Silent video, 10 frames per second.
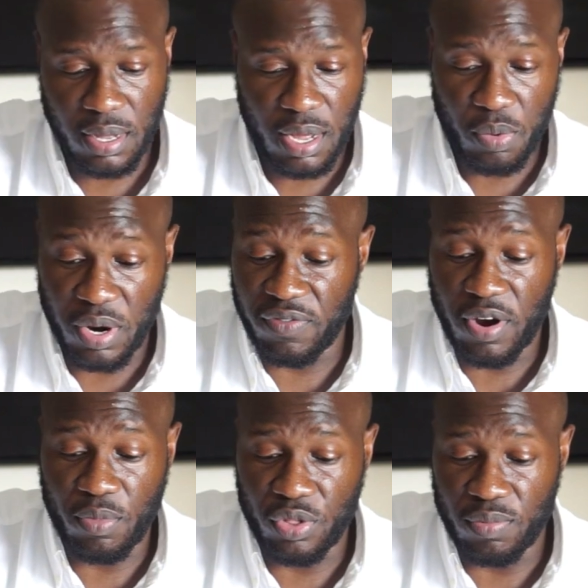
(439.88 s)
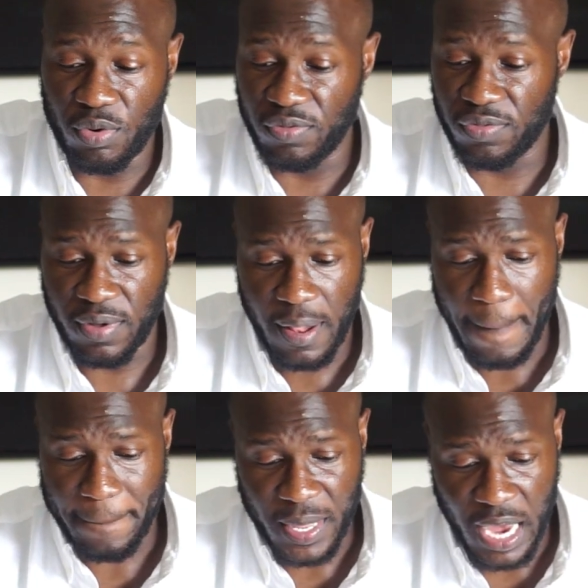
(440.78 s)
whenever I'm on the move.
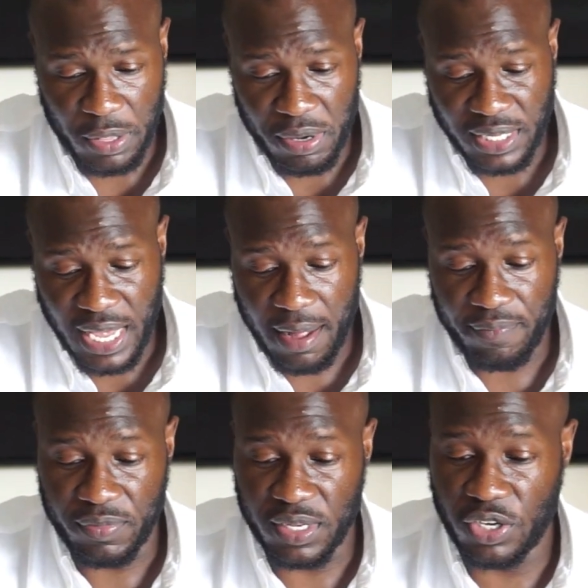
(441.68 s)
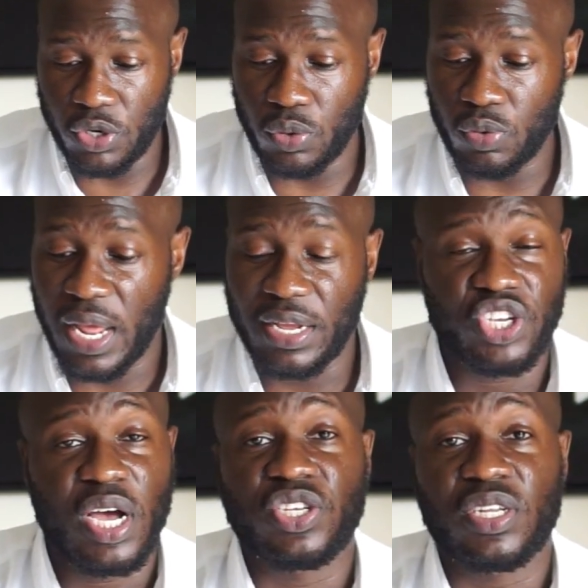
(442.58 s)
Otherwise, yeah, these 2 like
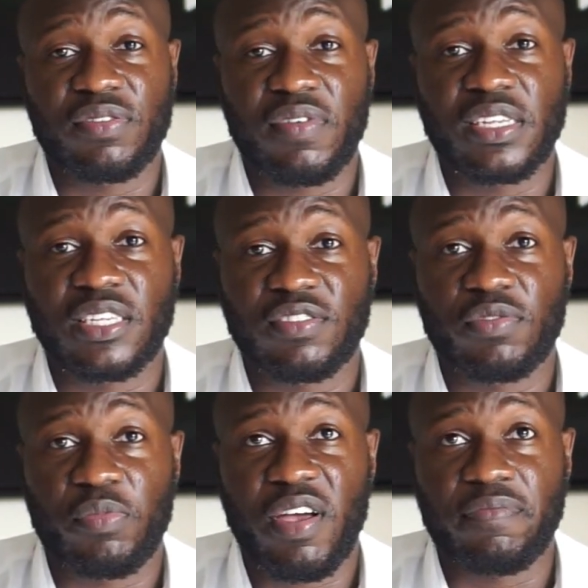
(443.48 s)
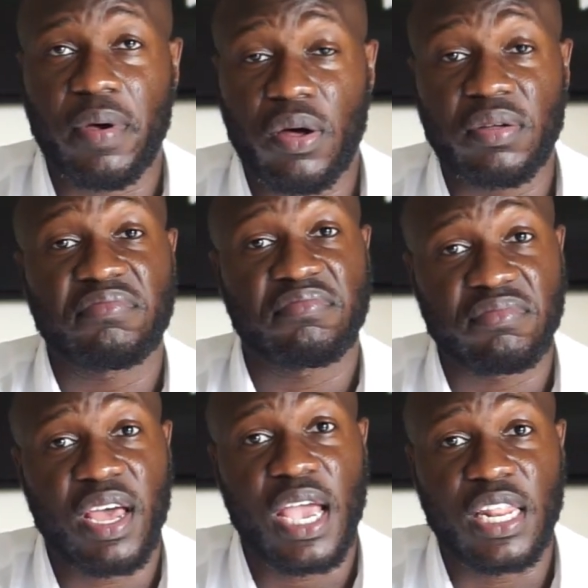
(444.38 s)
charging devices from RAVPower,
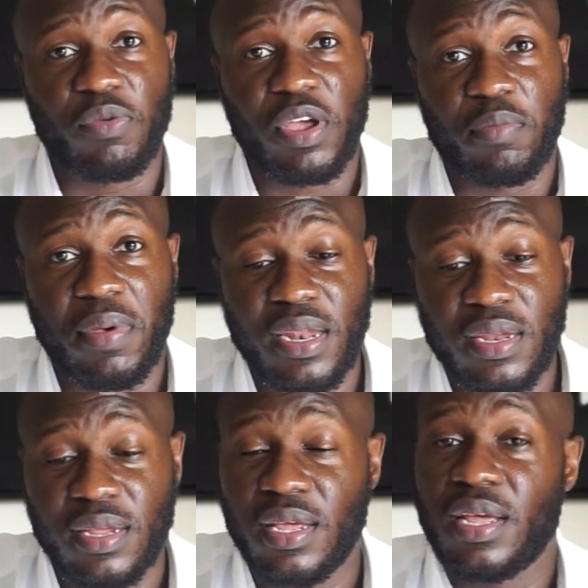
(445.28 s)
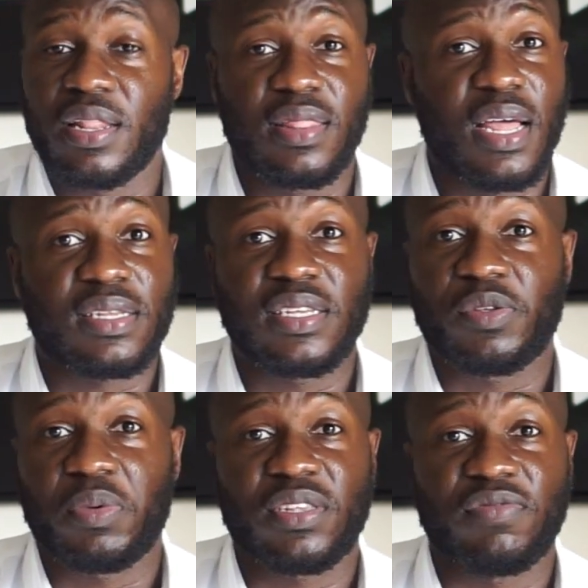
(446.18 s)
highly recommend. That's this
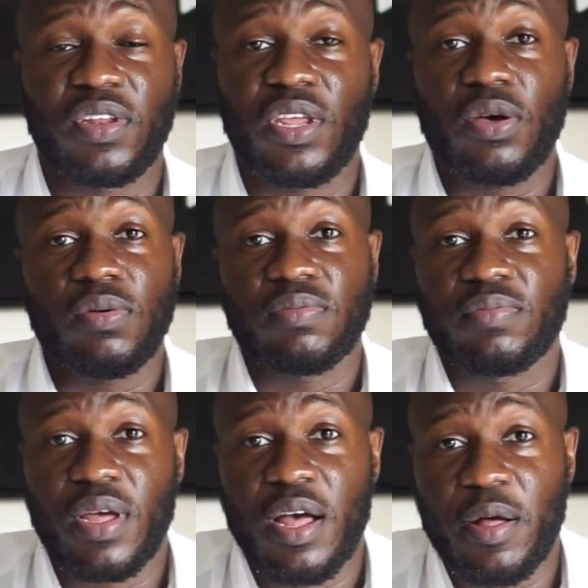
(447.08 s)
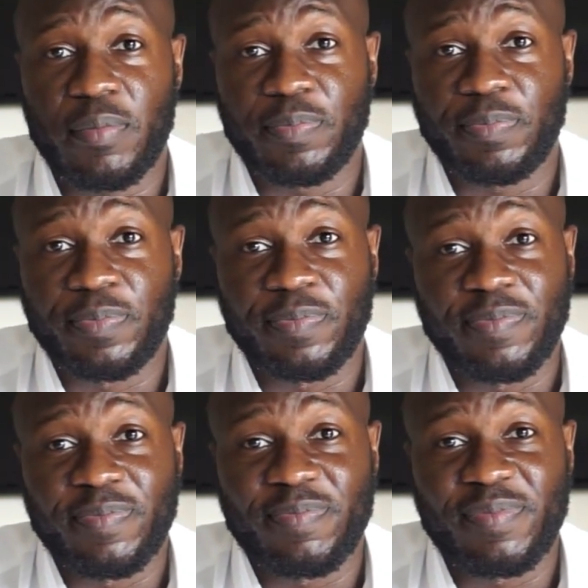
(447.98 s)
week's video.
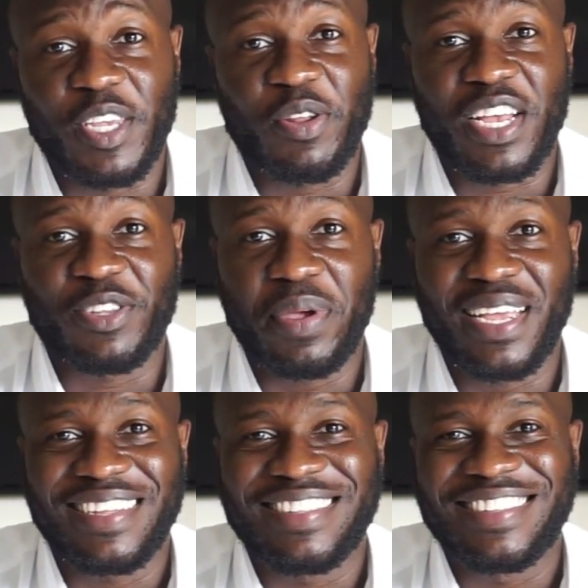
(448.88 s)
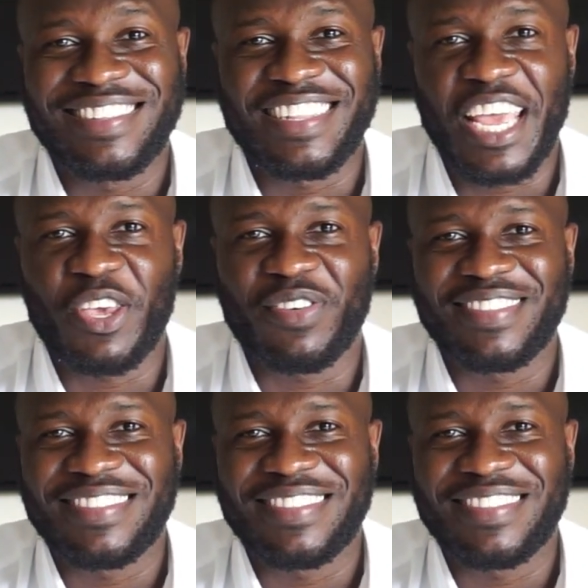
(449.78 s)
See you next week. Thank you.